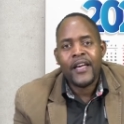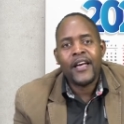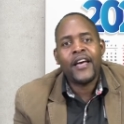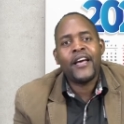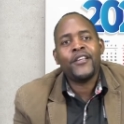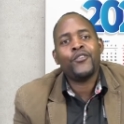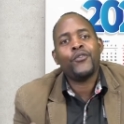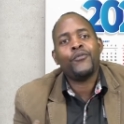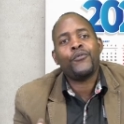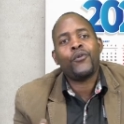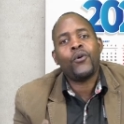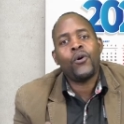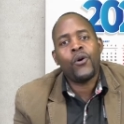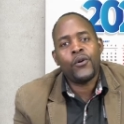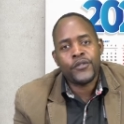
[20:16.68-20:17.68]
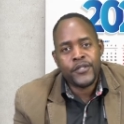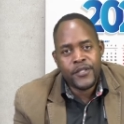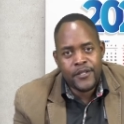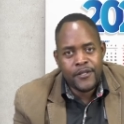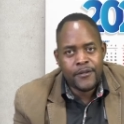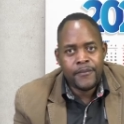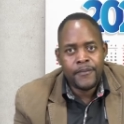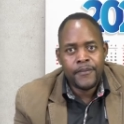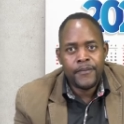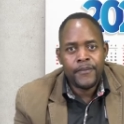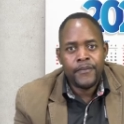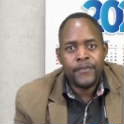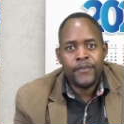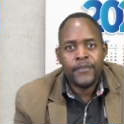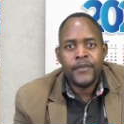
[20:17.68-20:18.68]
and of course,
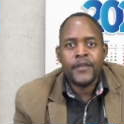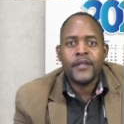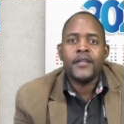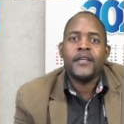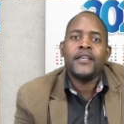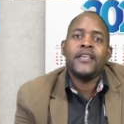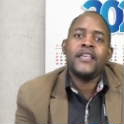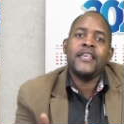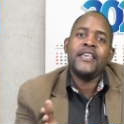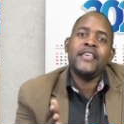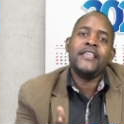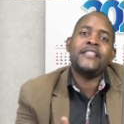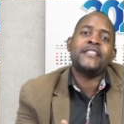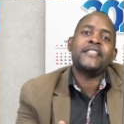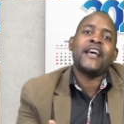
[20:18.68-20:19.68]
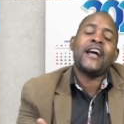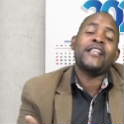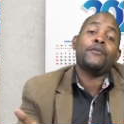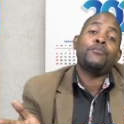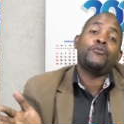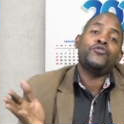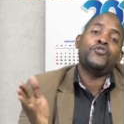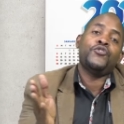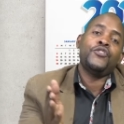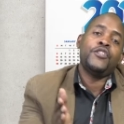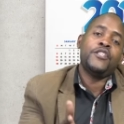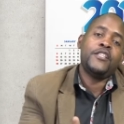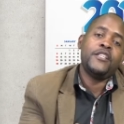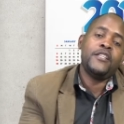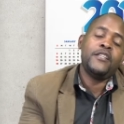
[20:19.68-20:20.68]
it's an
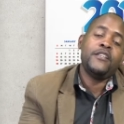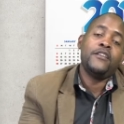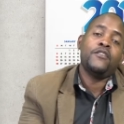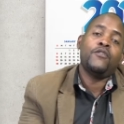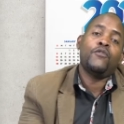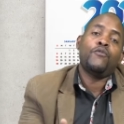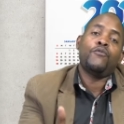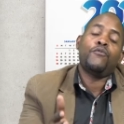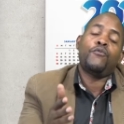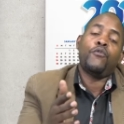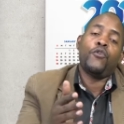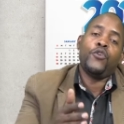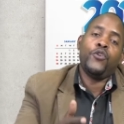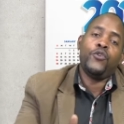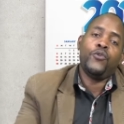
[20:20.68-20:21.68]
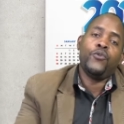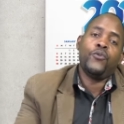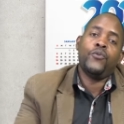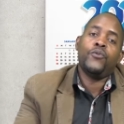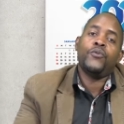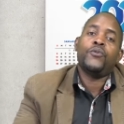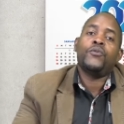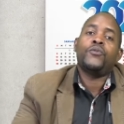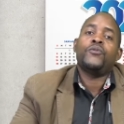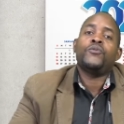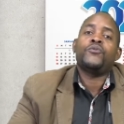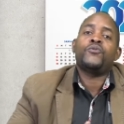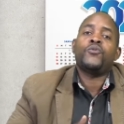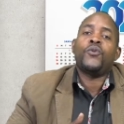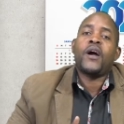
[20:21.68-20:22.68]
opportunity for you
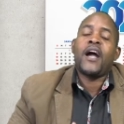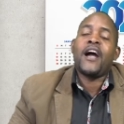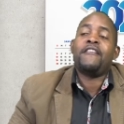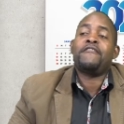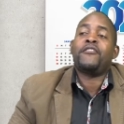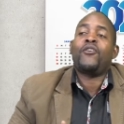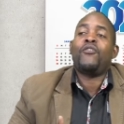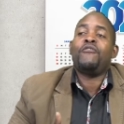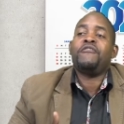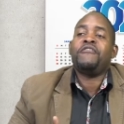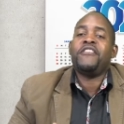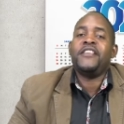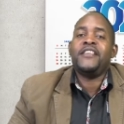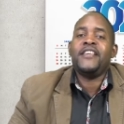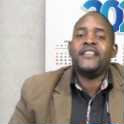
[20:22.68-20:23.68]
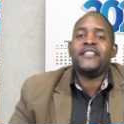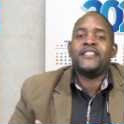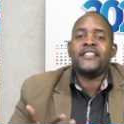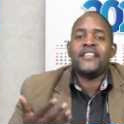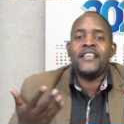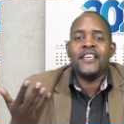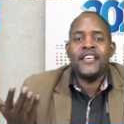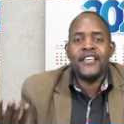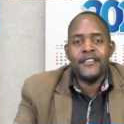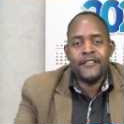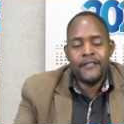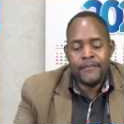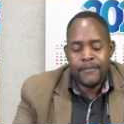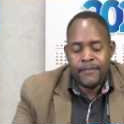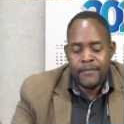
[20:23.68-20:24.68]
to have convenience
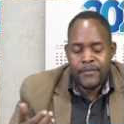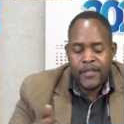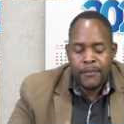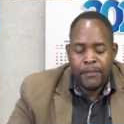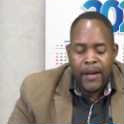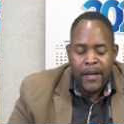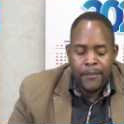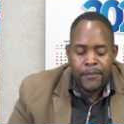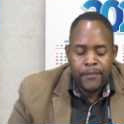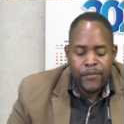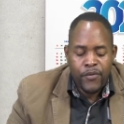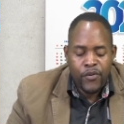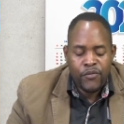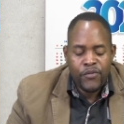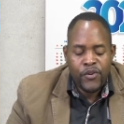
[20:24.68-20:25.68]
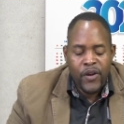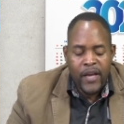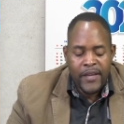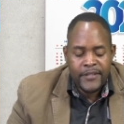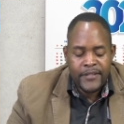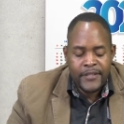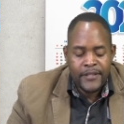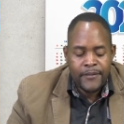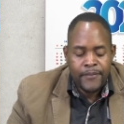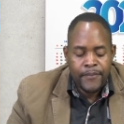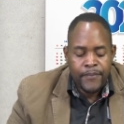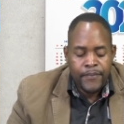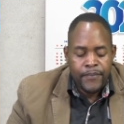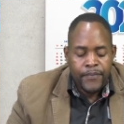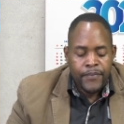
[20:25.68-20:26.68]
in the palm of your hands.
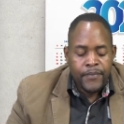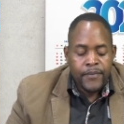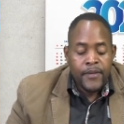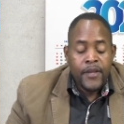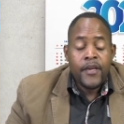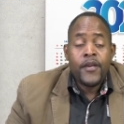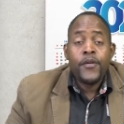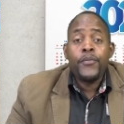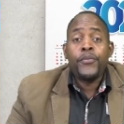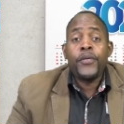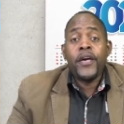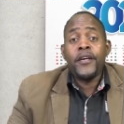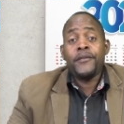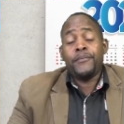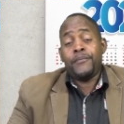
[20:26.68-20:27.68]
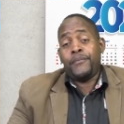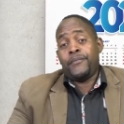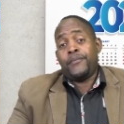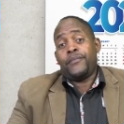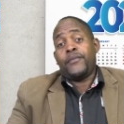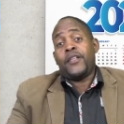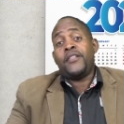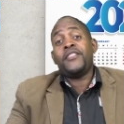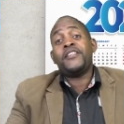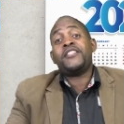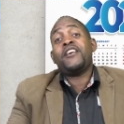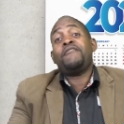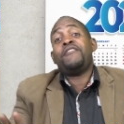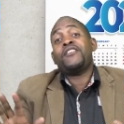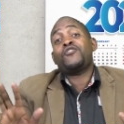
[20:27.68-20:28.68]
Then, the
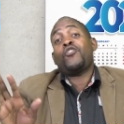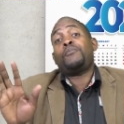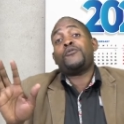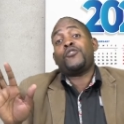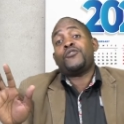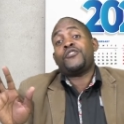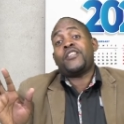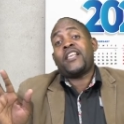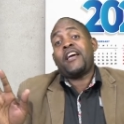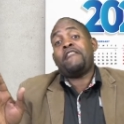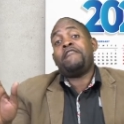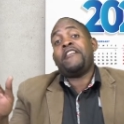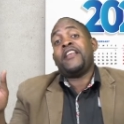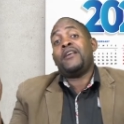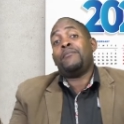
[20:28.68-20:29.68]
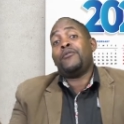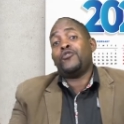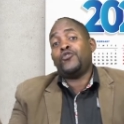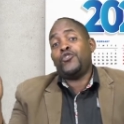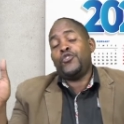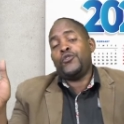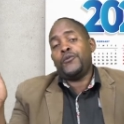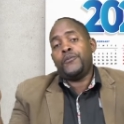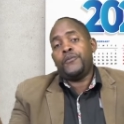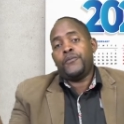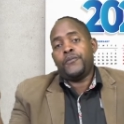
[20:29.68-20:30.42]
savings options that are available to you.